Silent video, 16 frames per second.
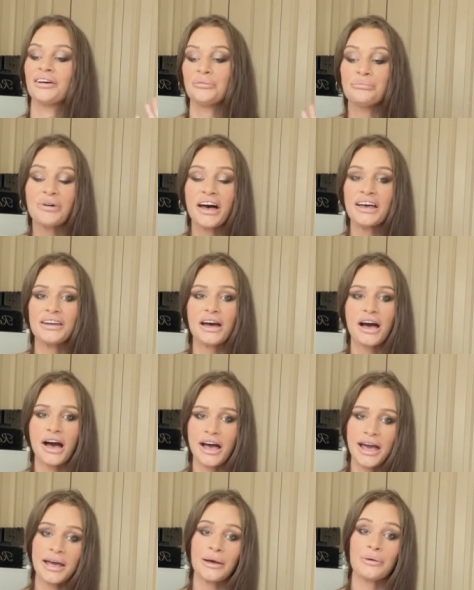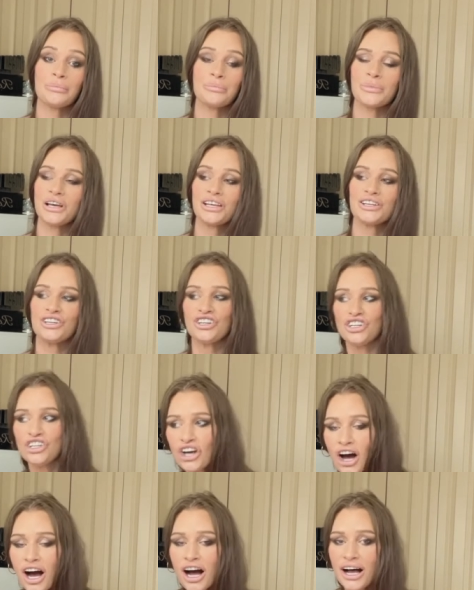But I am
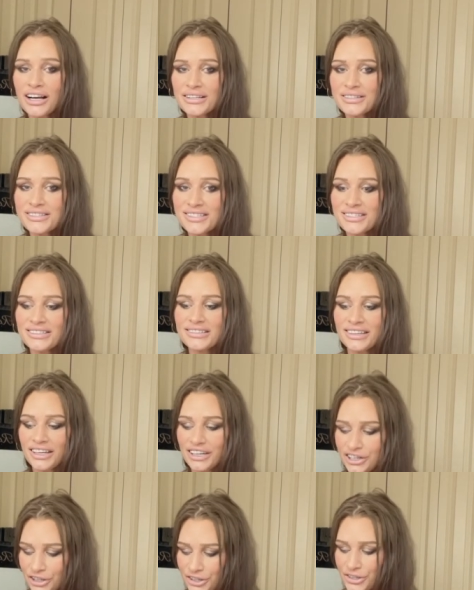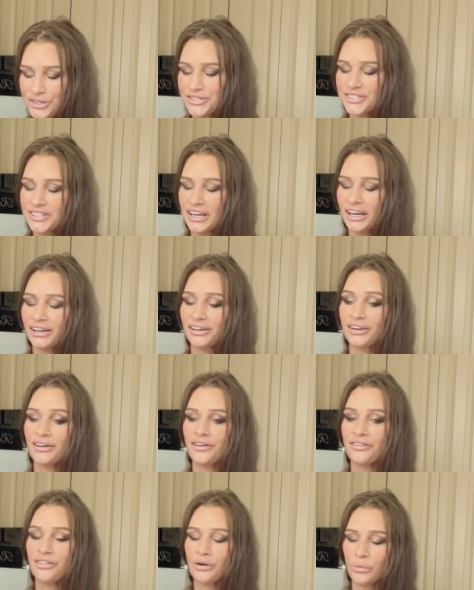not introducing
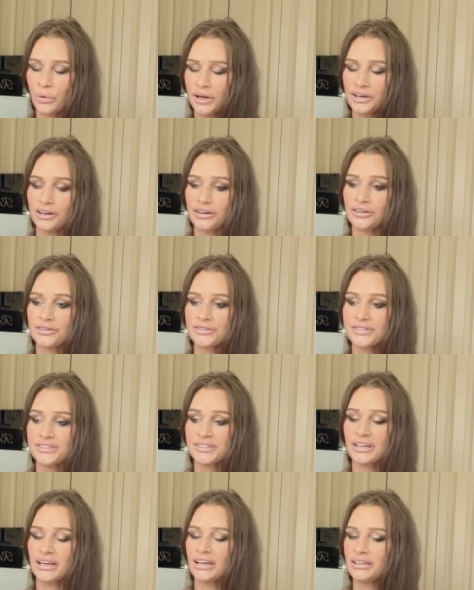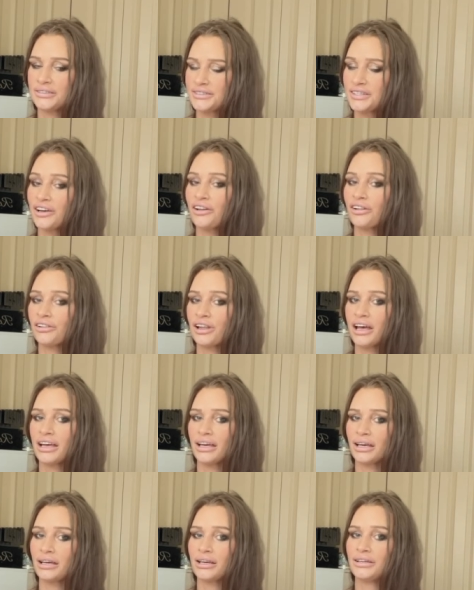the winners until I
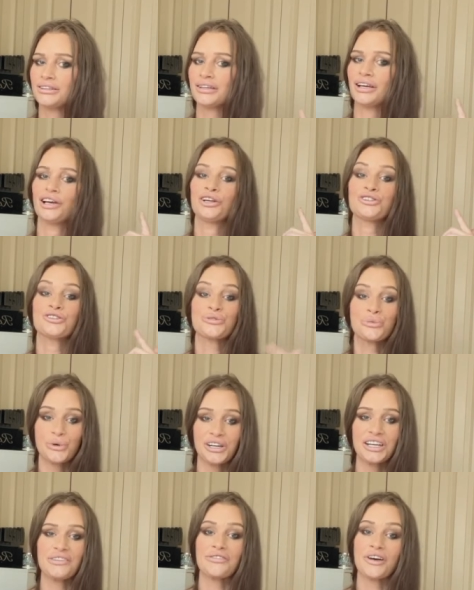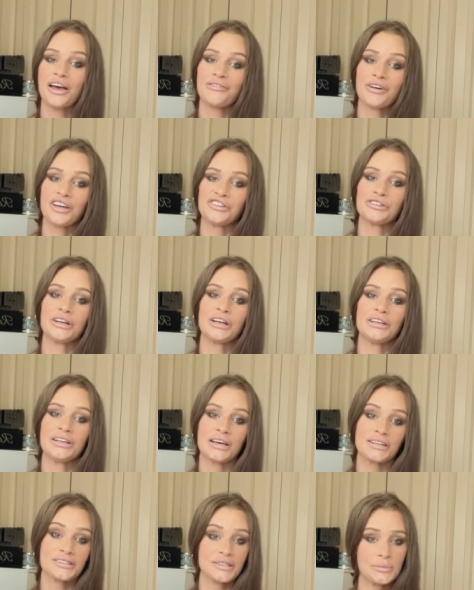hit twenty-five hundred
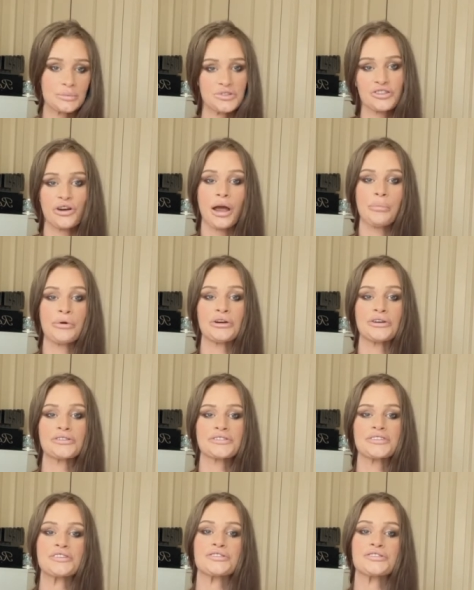subscribers.